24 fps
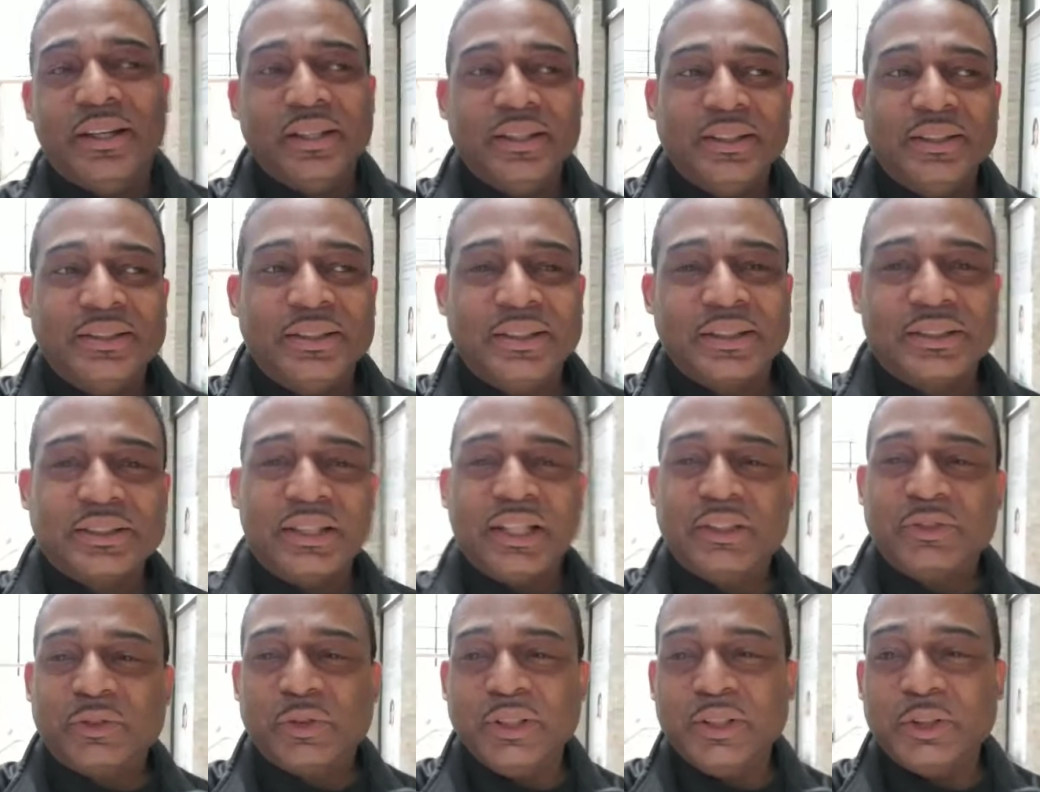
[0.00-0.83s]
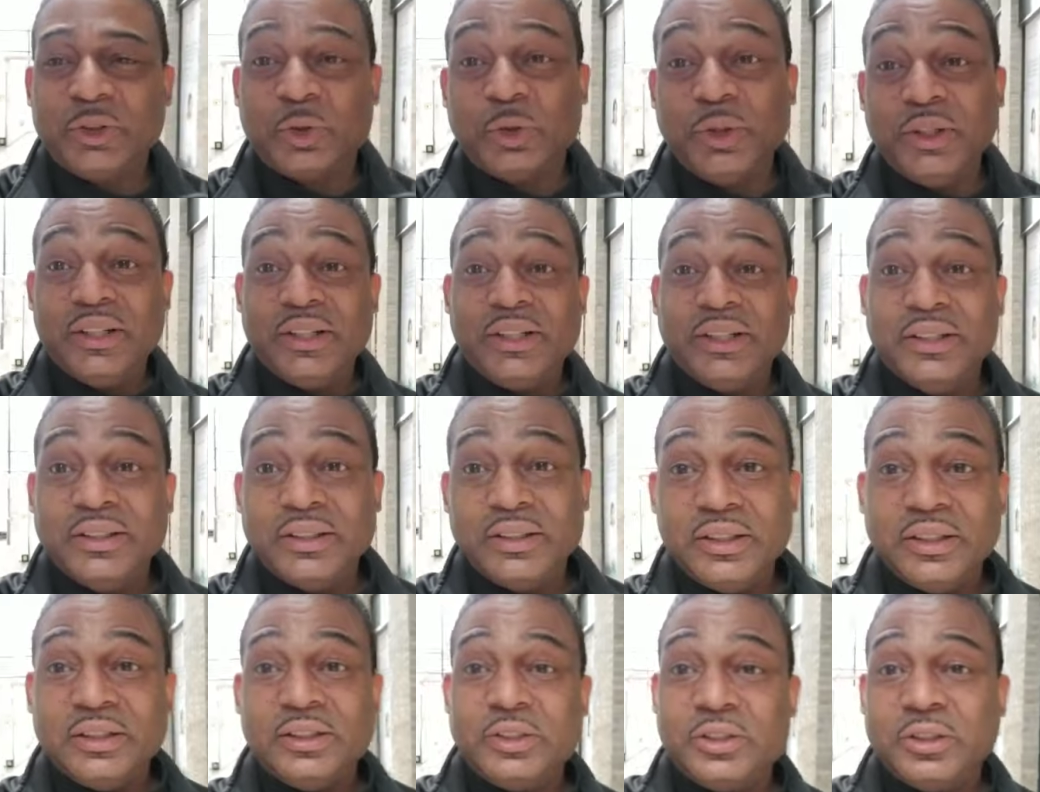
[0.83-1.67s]
successfully treated and
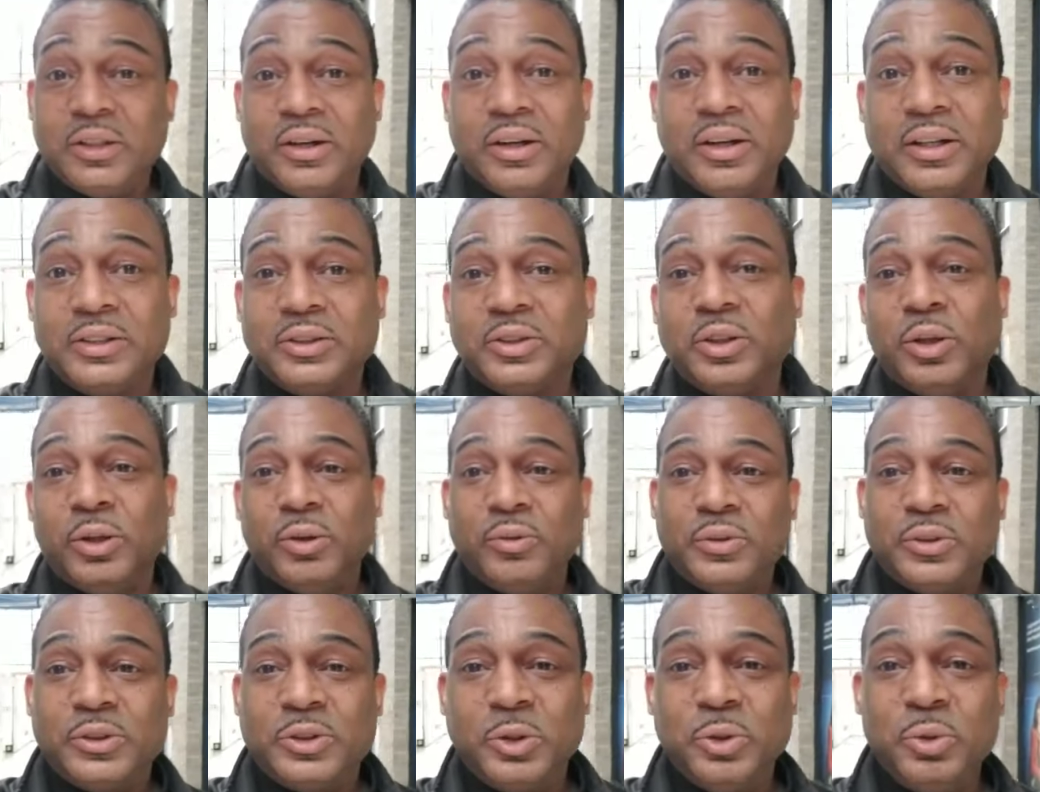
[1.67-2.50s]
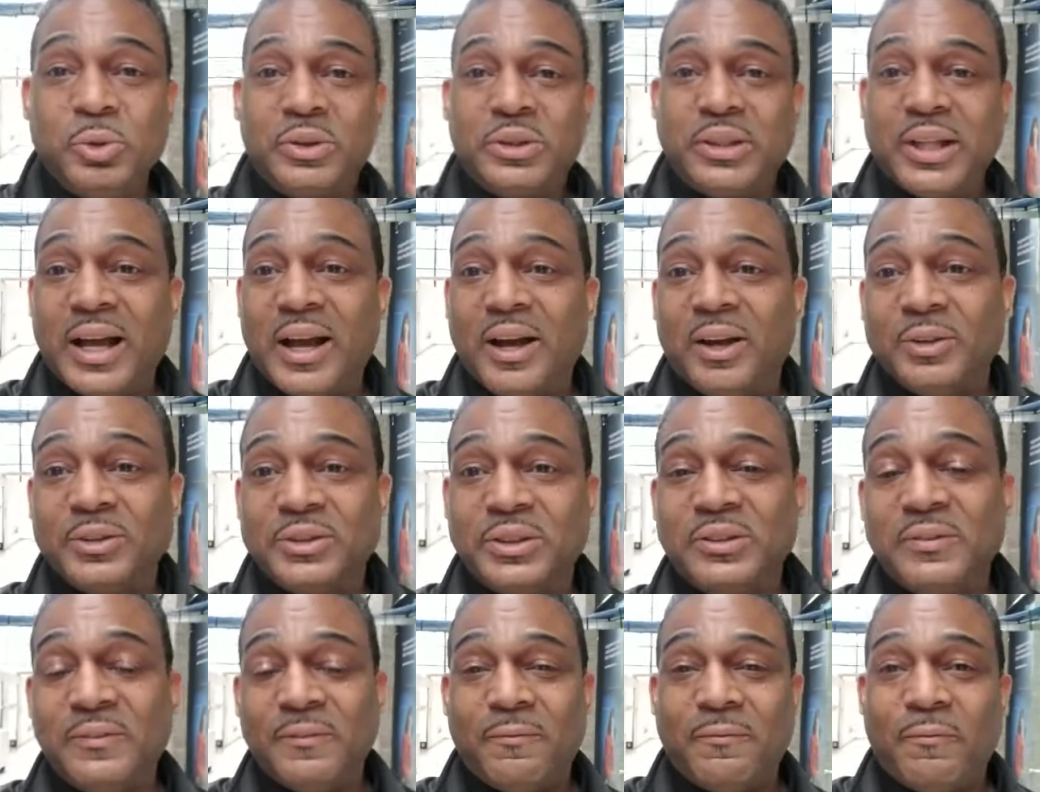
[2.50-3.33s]
discharged over
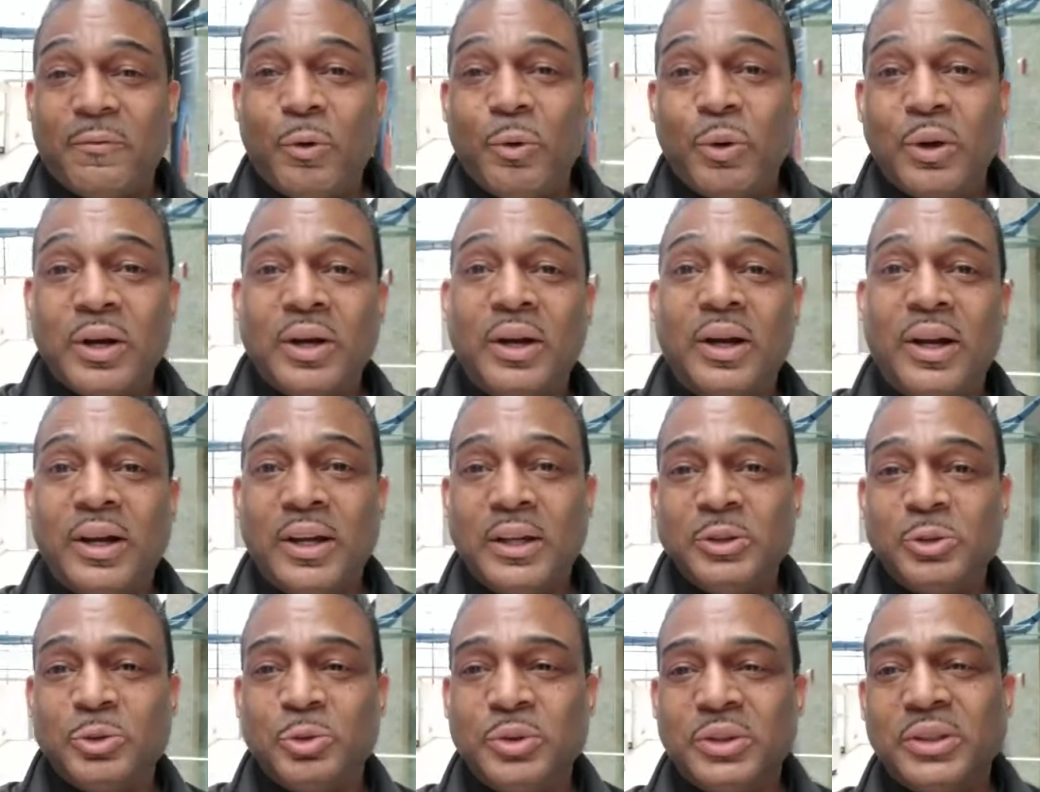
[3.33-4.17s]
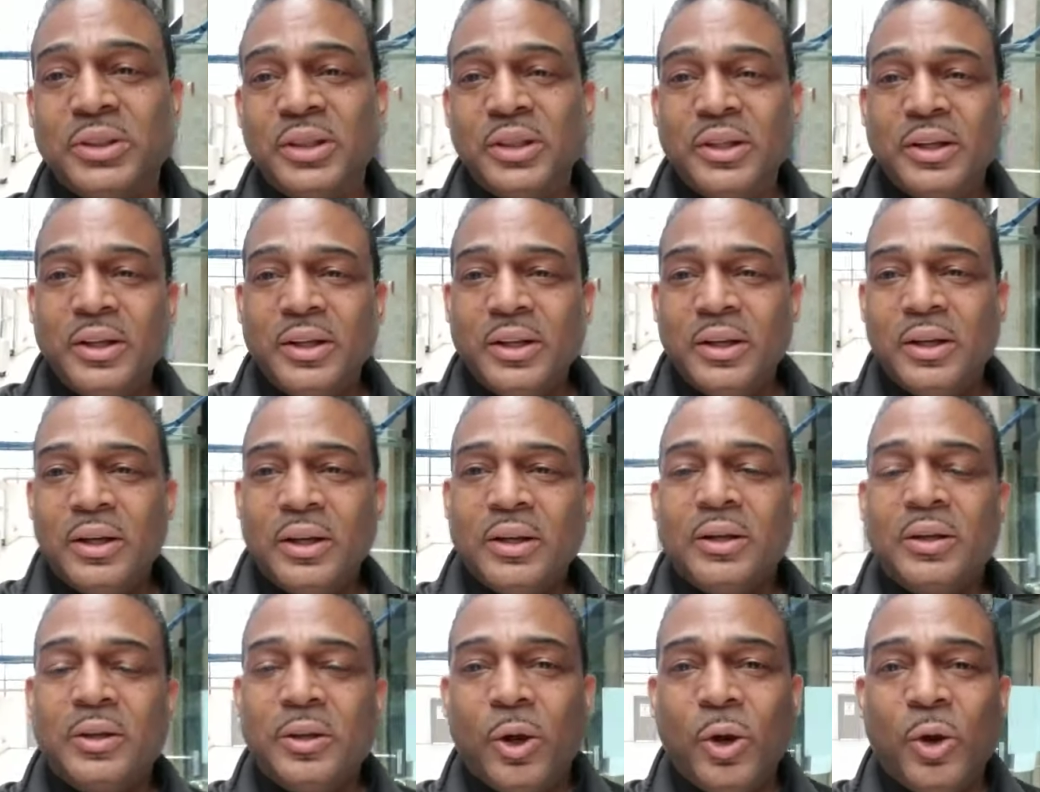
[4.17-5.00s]
2,400
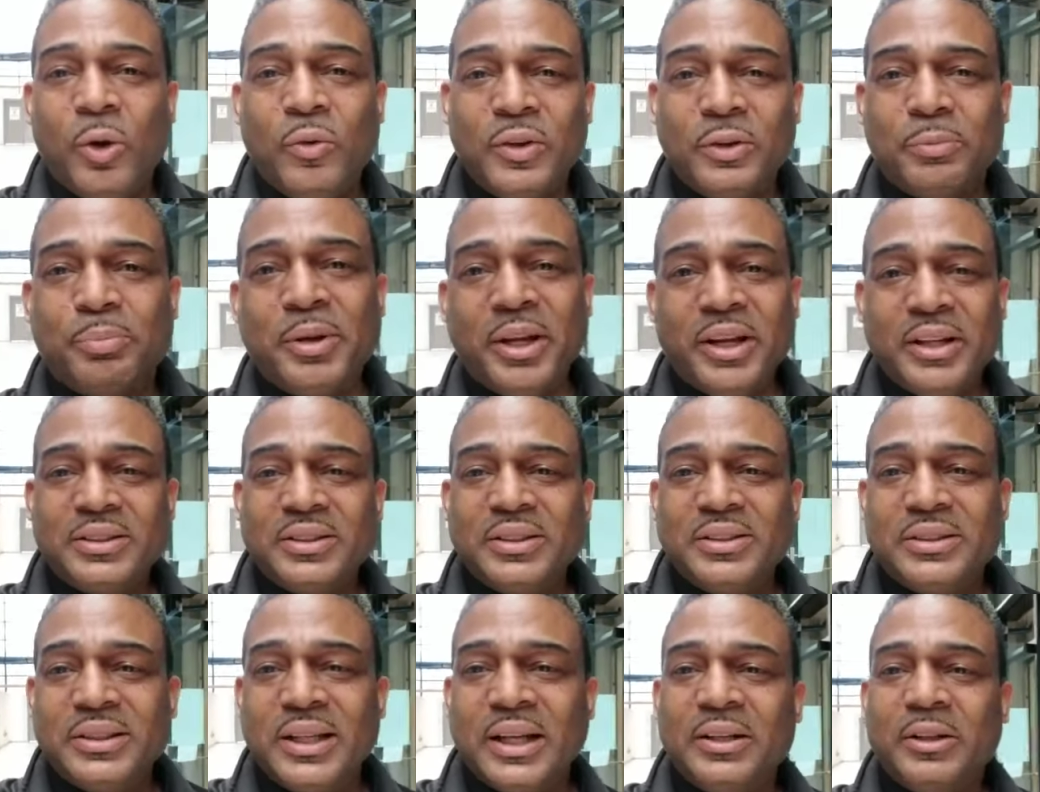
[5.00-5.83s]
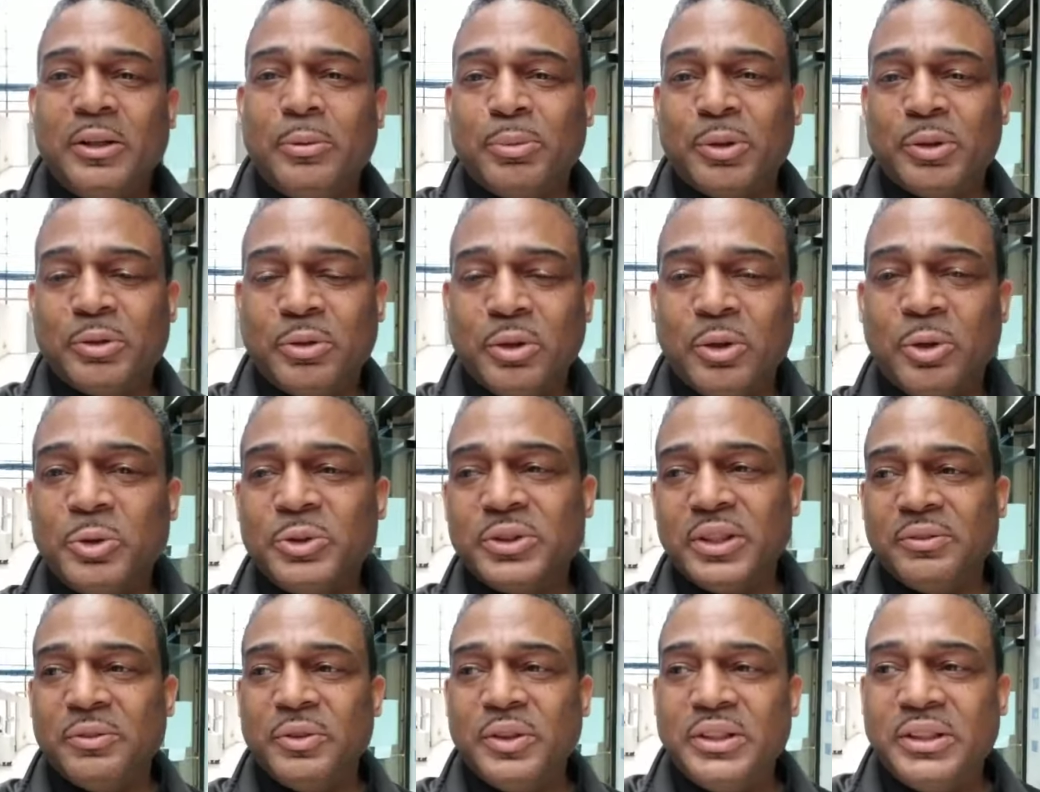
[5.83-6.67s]
COVID patients. That number grows
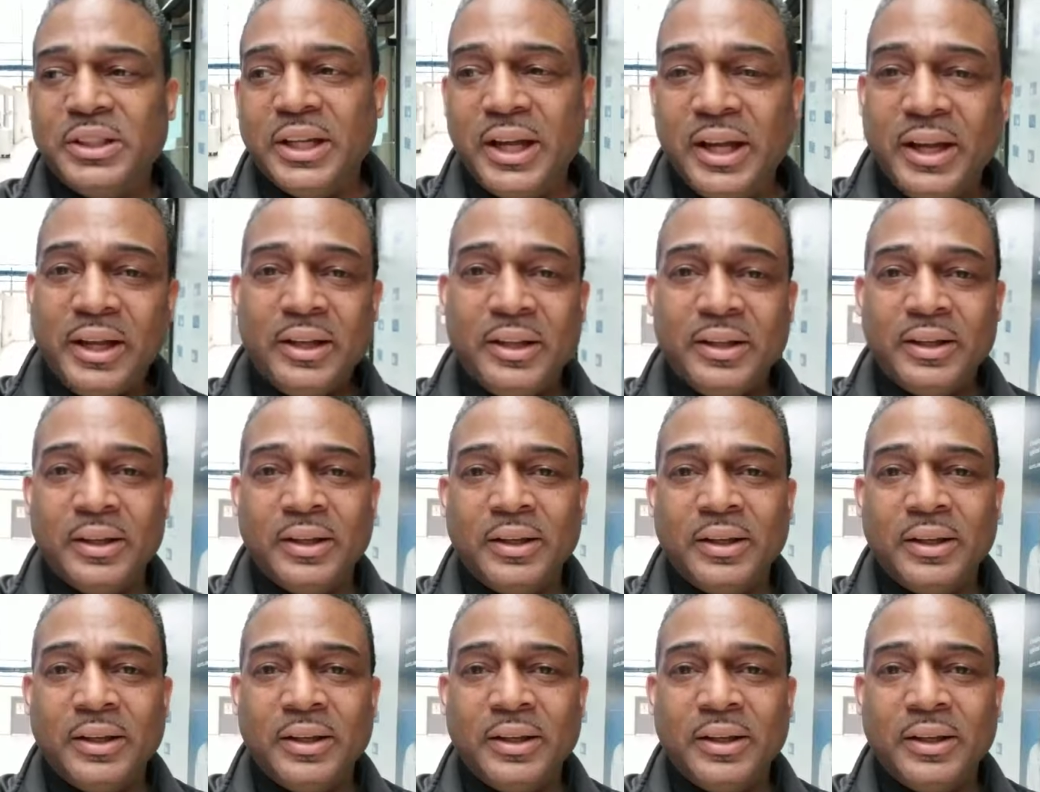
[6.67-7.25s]
every day.